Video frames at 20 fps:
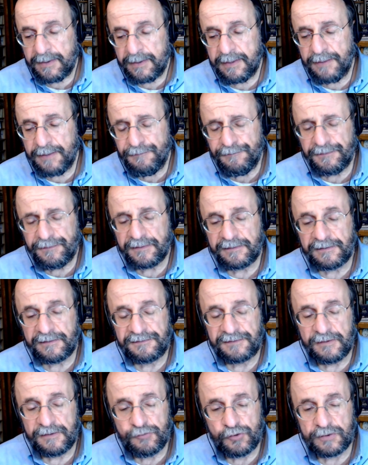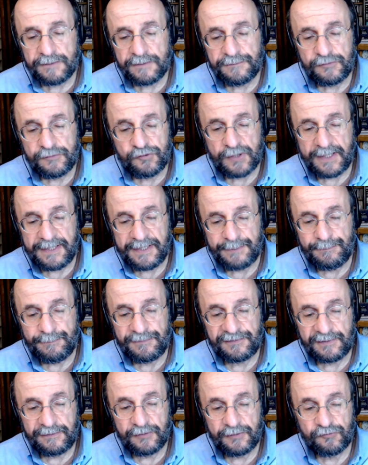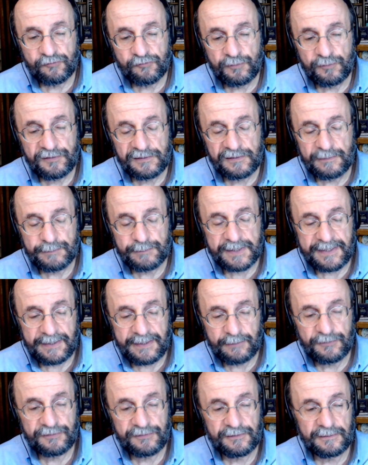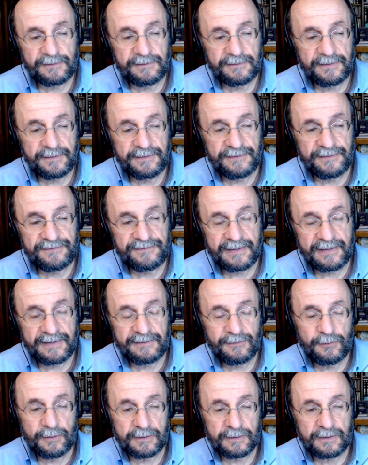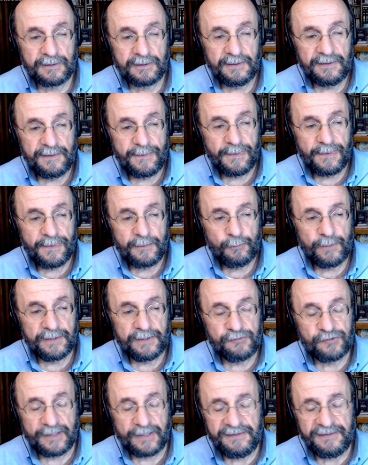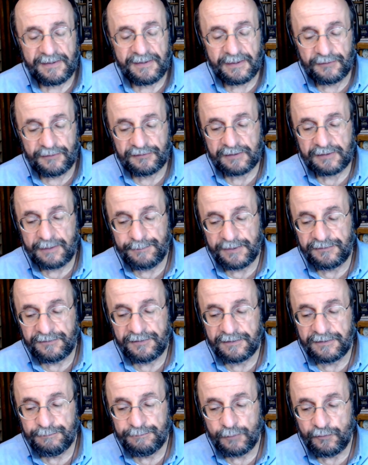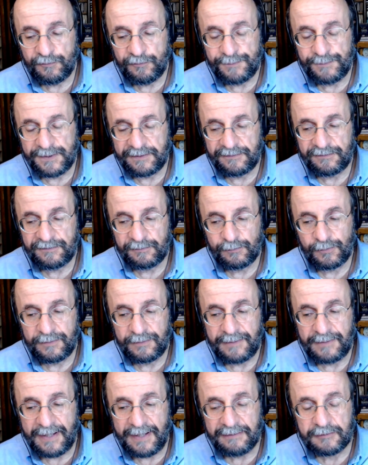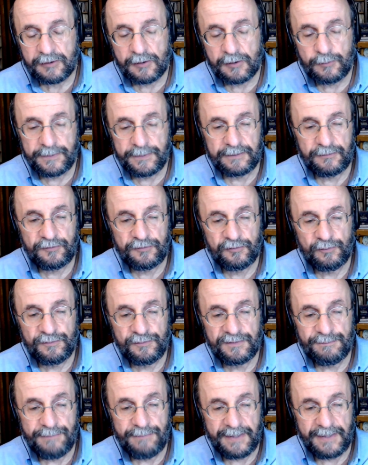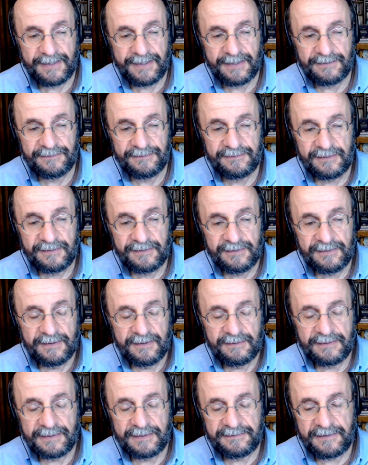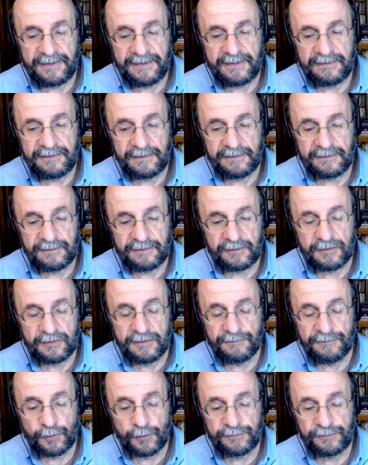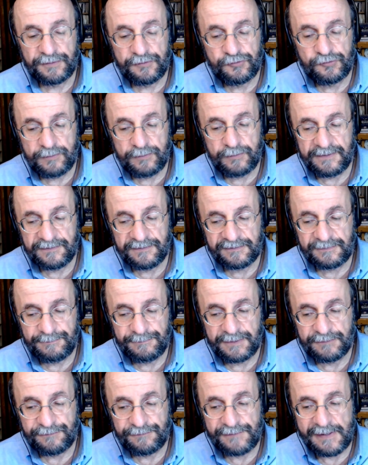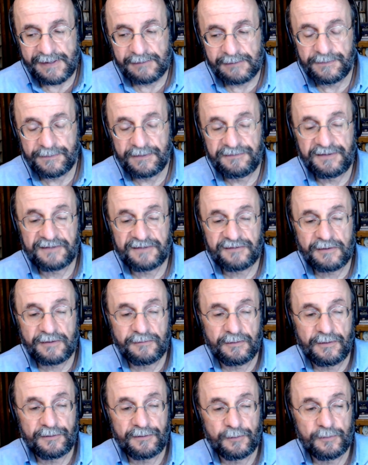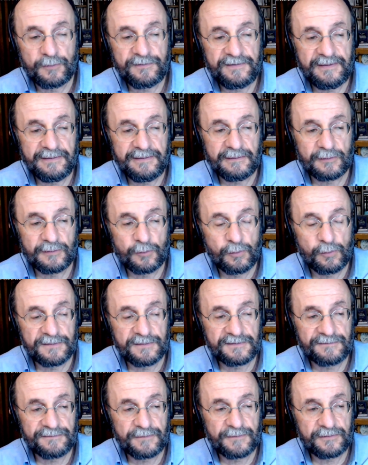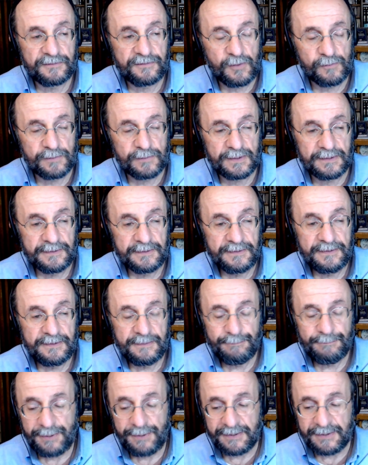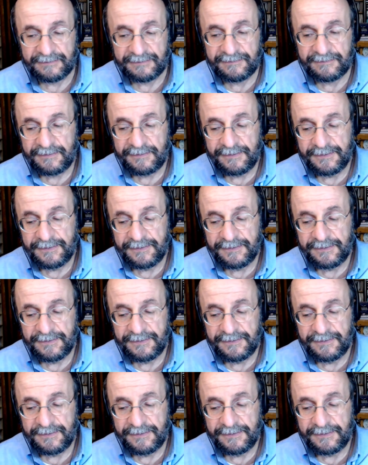if the decision of James and the Jerusalem Council is that, look, when Gentiles come into the movement, we're not going to demand that they convert to Judaism and follow the 613 laws of the Torah, but